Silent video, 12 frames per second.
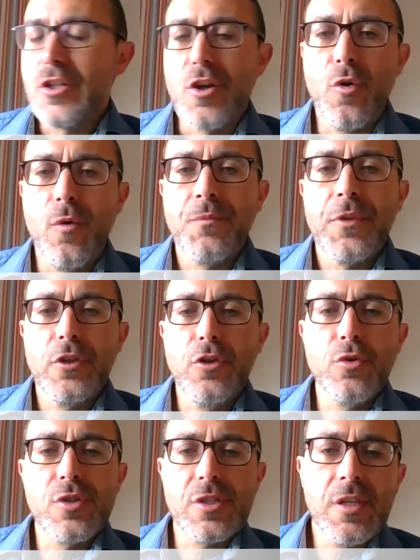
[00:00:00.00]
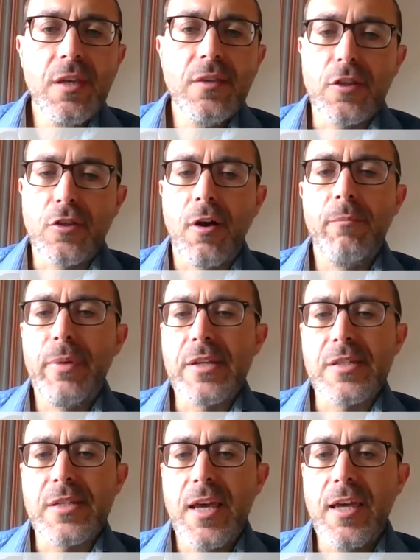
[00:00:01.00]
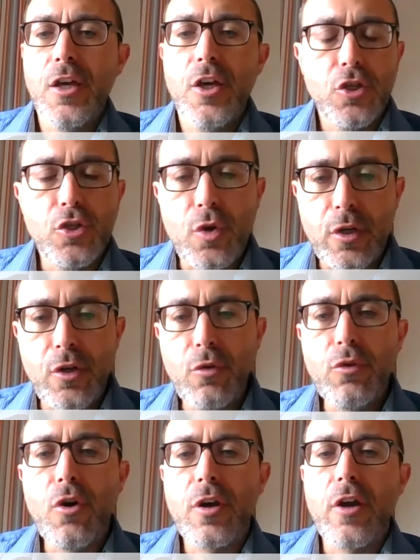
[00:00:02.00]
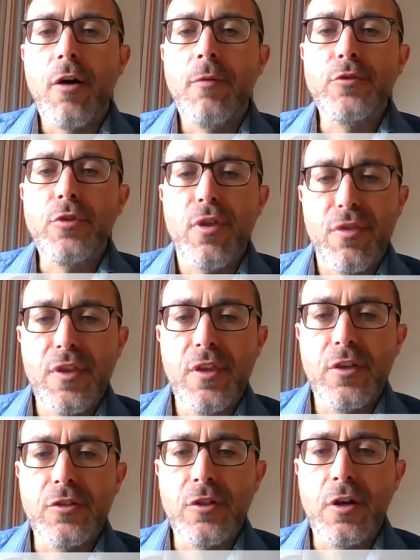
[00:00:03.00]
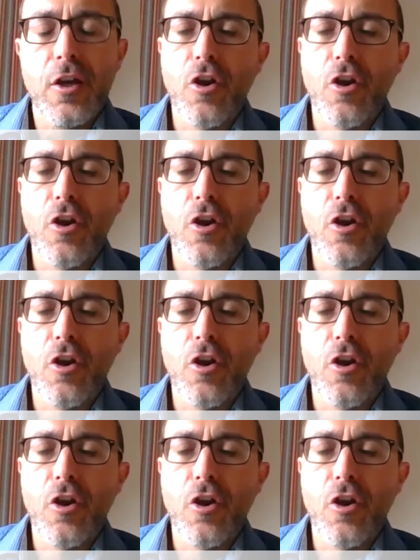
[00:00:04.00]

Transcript: So you're seeing the companies say, you can no longer come to the theater